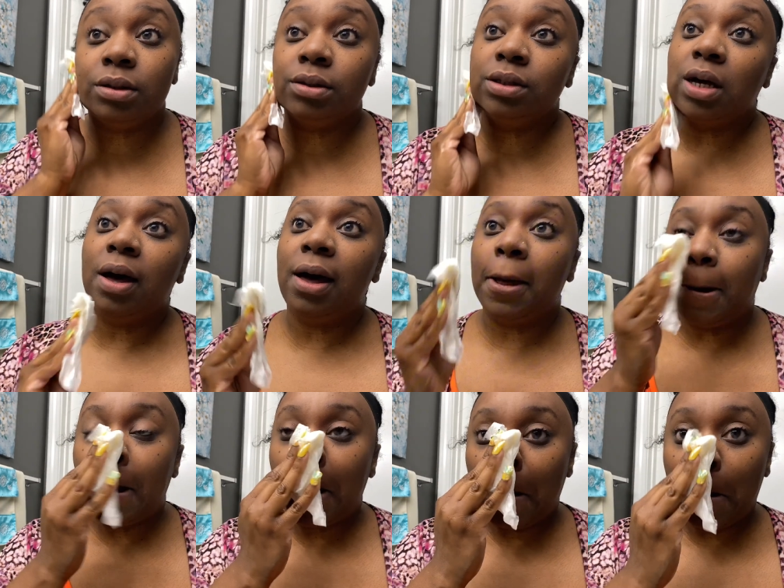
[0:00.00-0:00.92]
Y'all, I
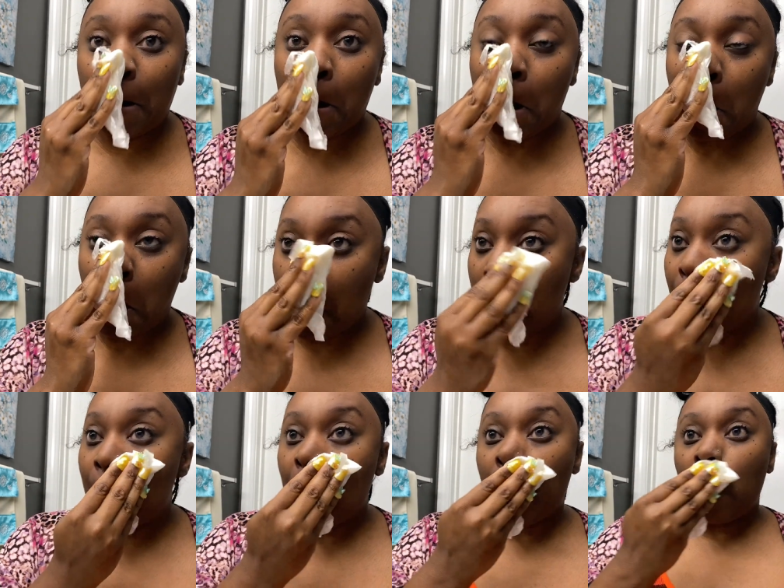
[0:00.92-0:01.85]
like
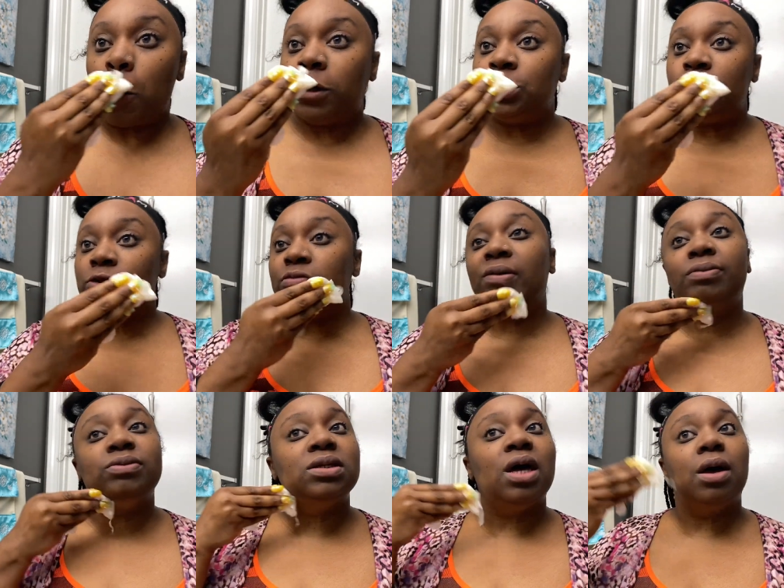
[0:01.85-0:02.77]
these
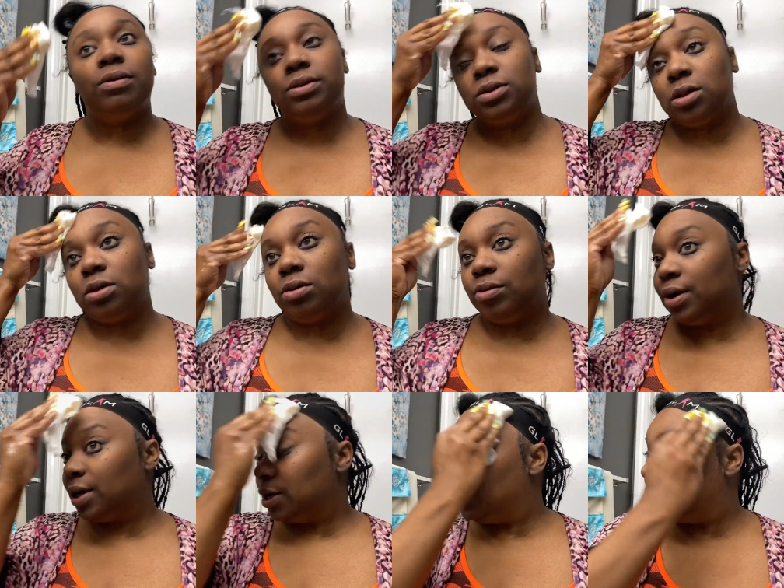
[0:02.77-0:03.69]
towels that are
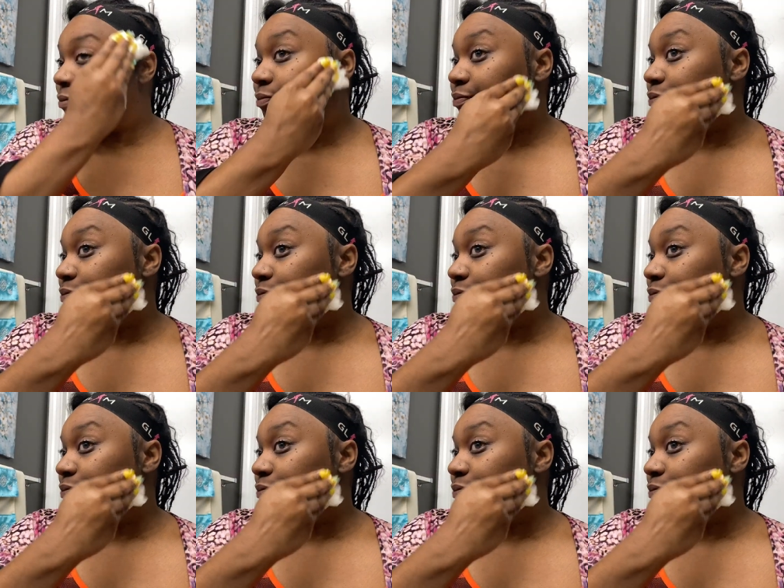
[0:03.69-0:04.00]
red